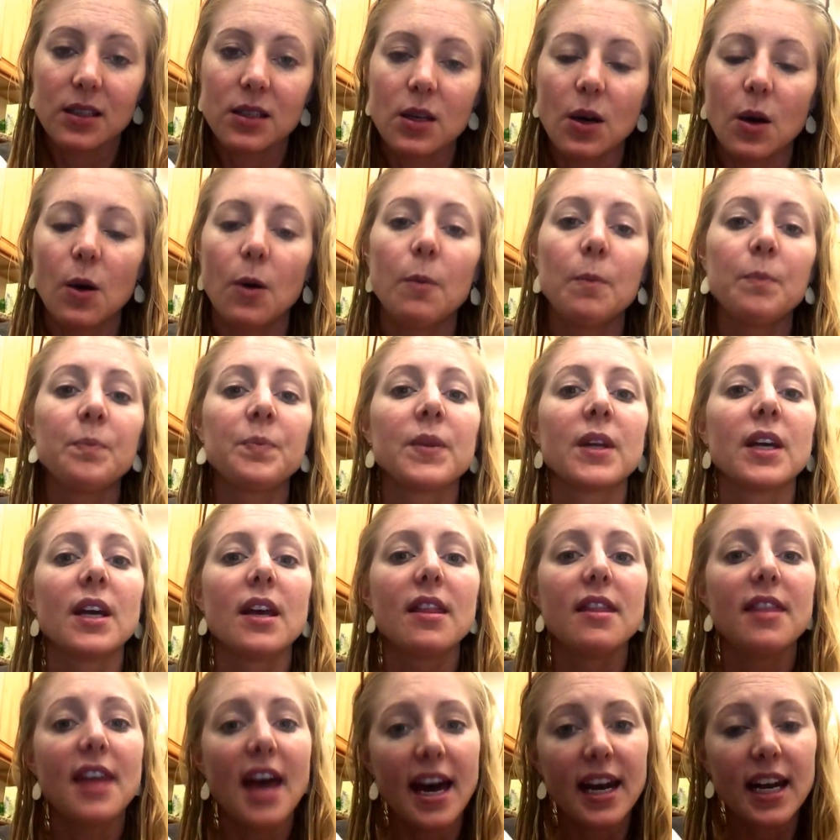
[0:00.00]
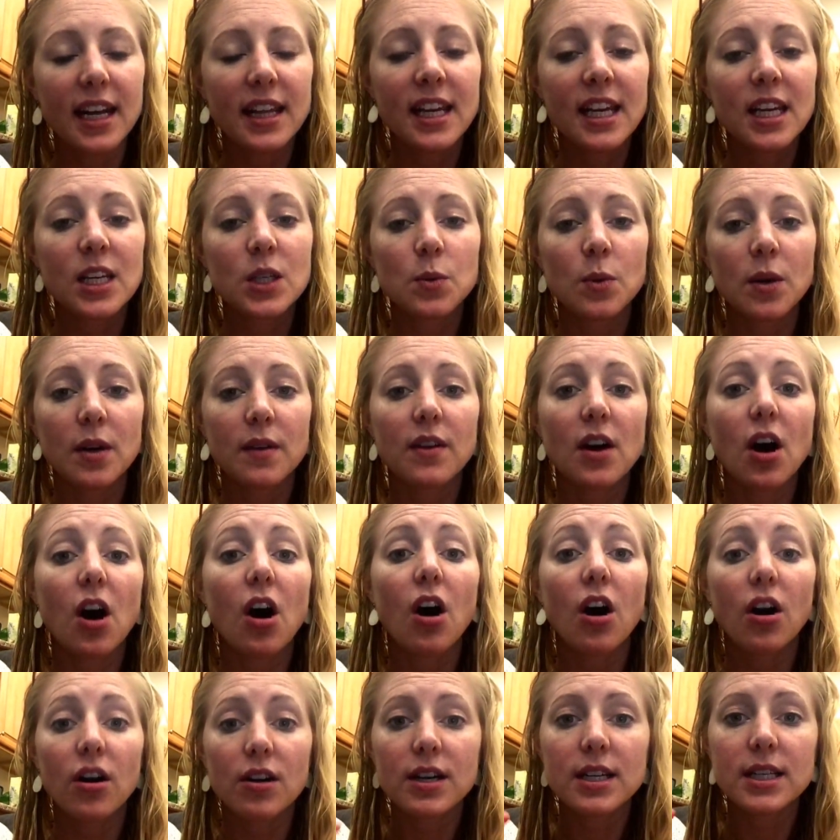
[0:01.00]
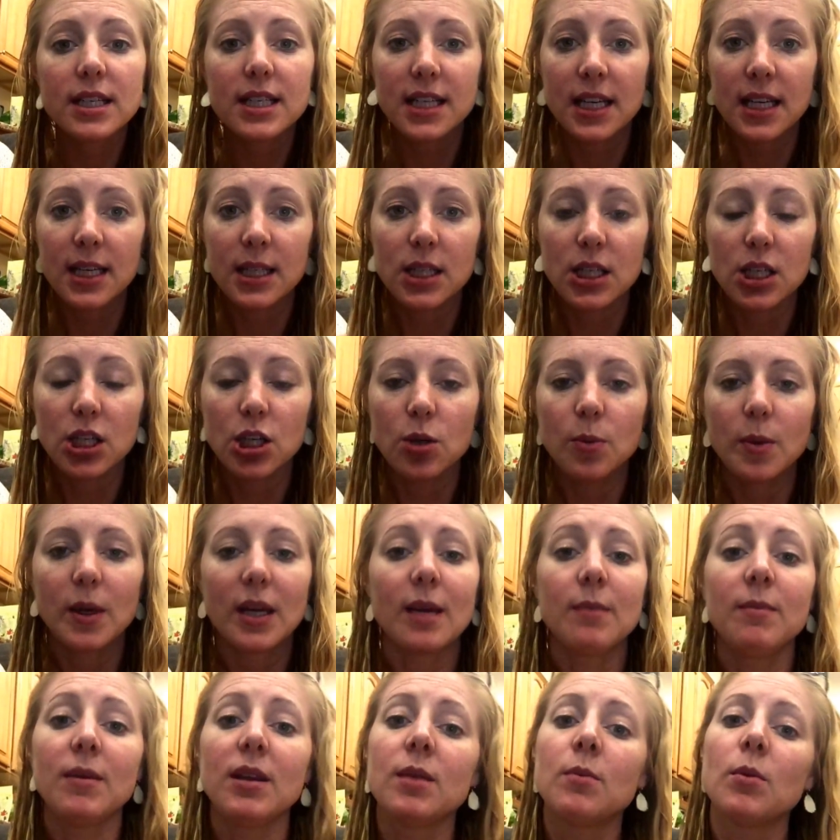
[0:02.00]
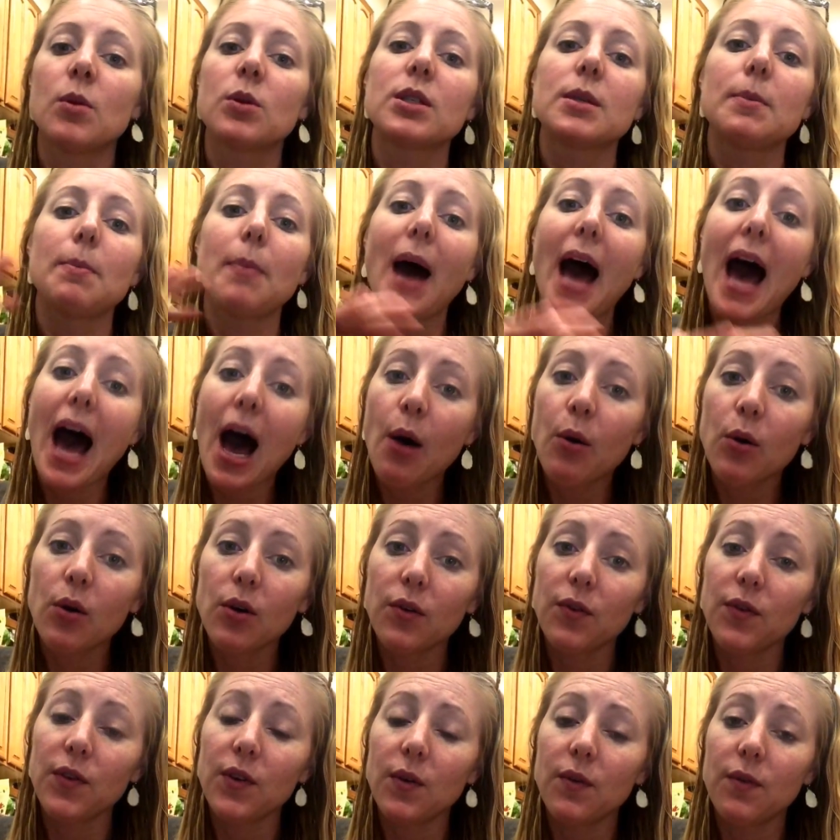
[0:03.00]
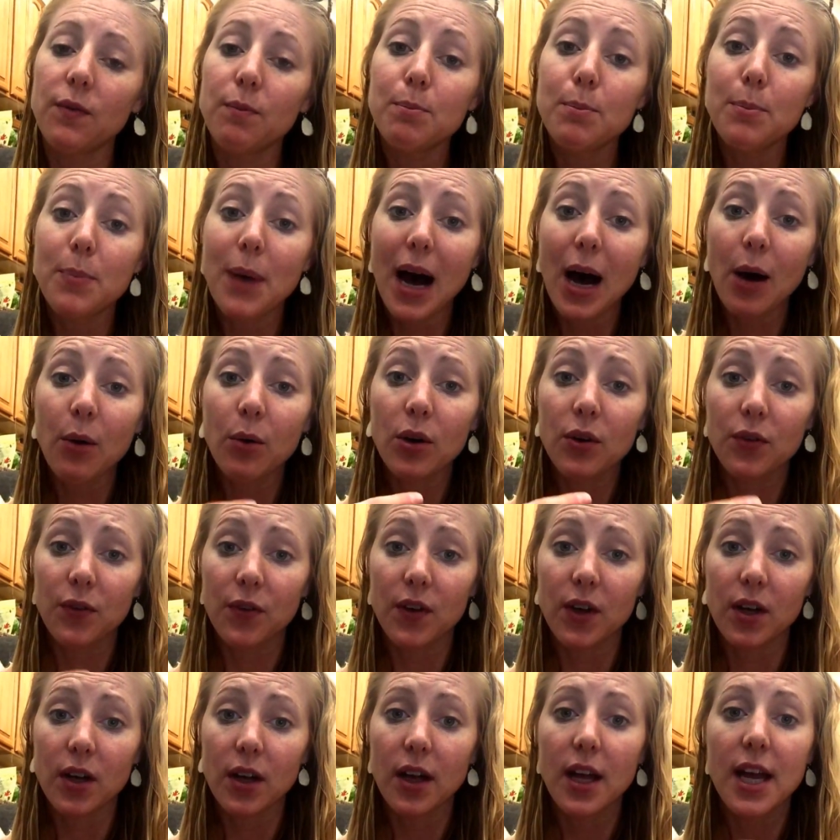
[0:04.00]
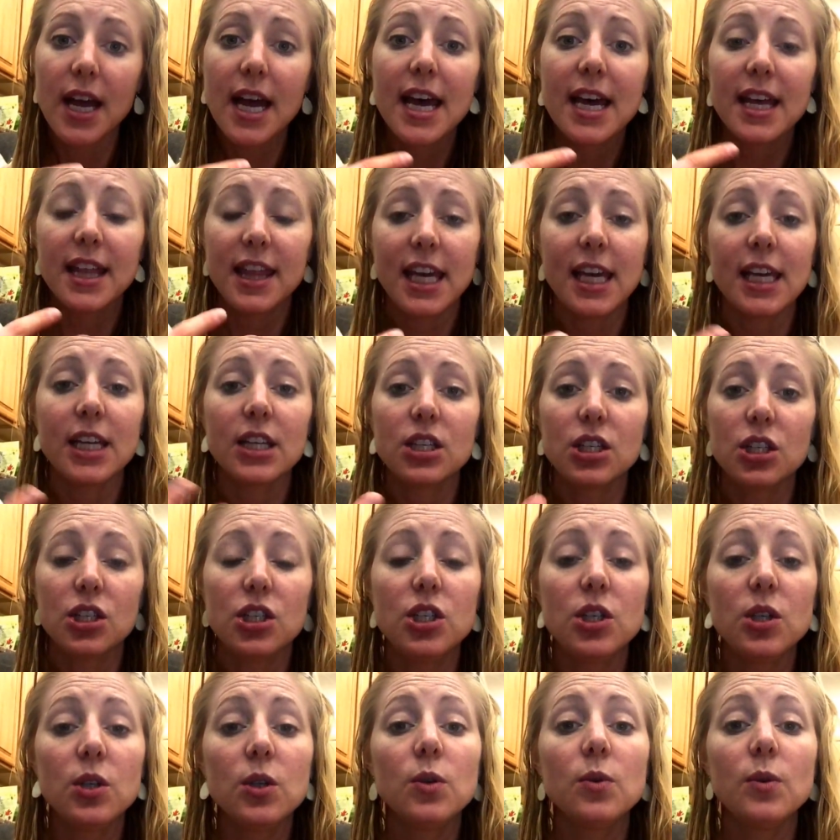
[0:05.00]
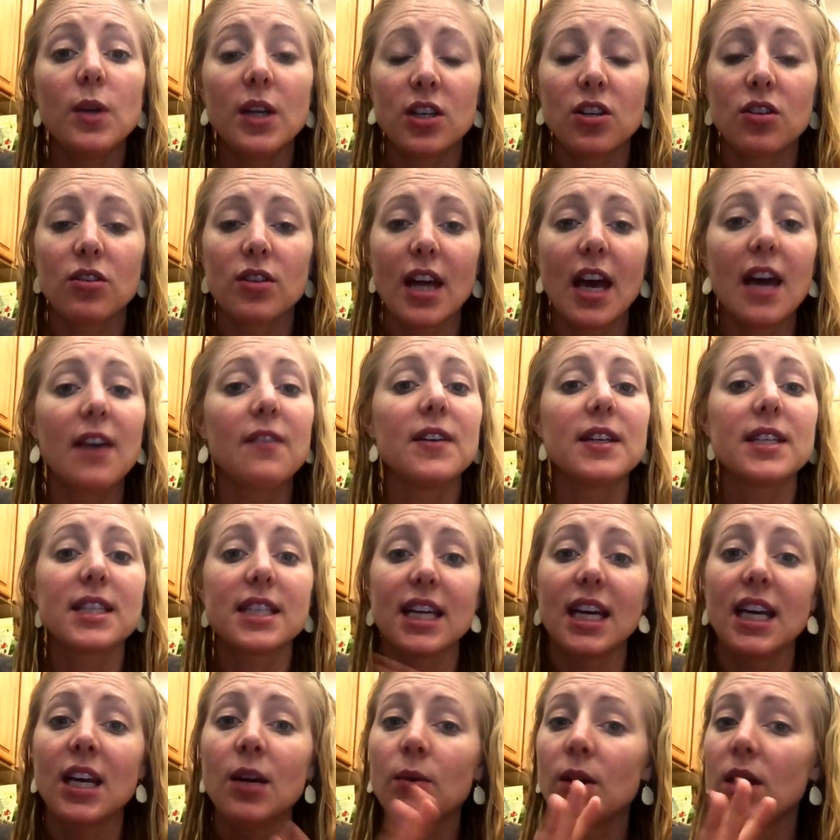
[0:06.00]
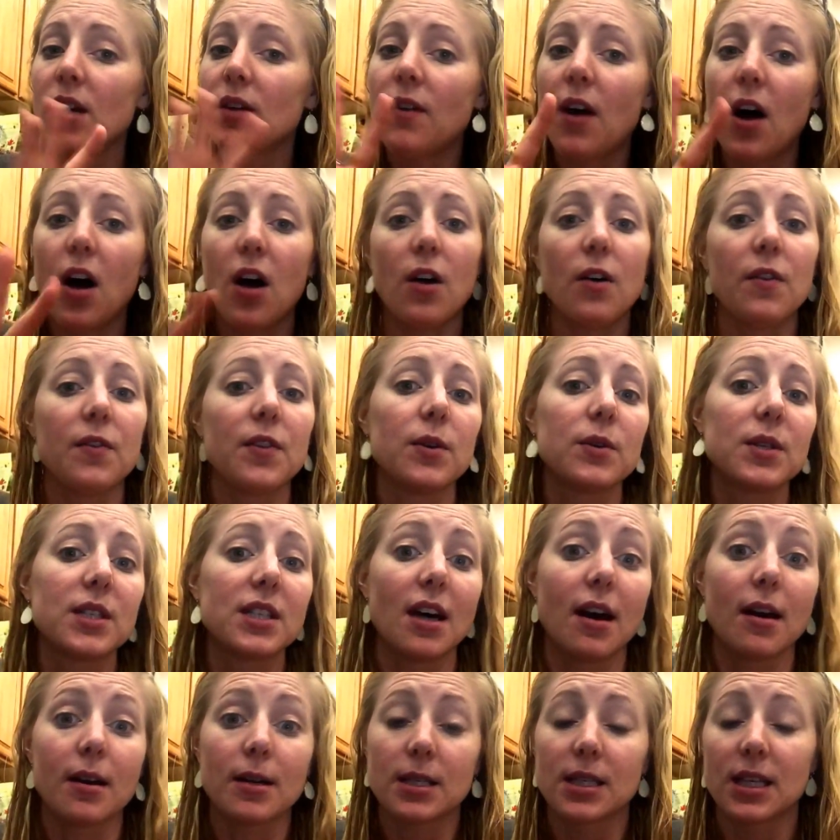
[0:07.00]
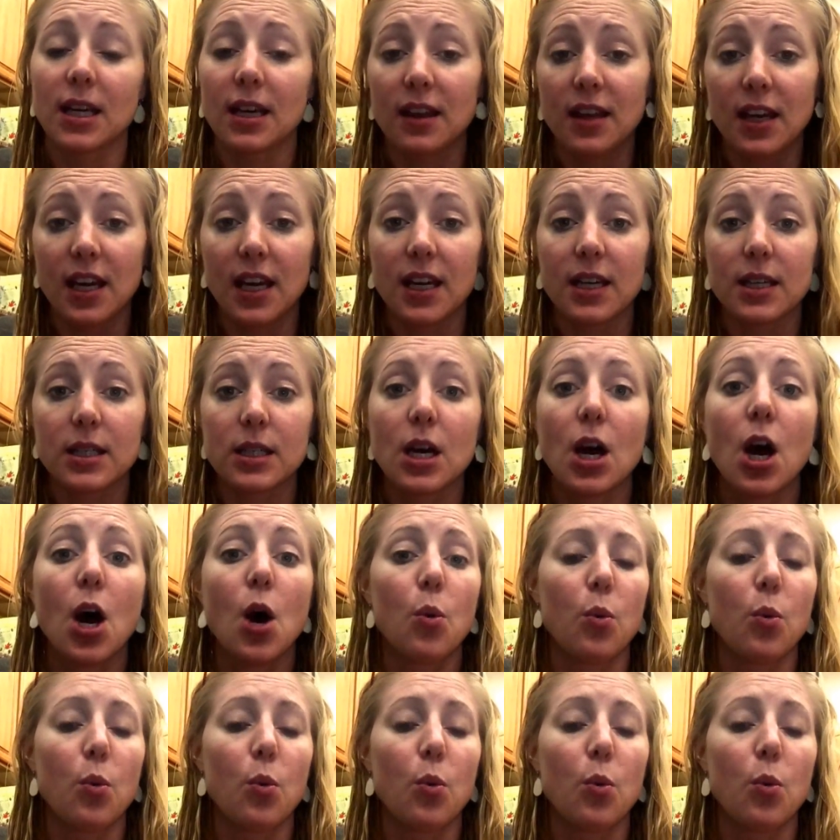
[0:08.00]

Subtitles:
So that, I think, is one of the hardest things to do, but can be the most powerful thing to do in your life, is getting rid of all of those toxic things,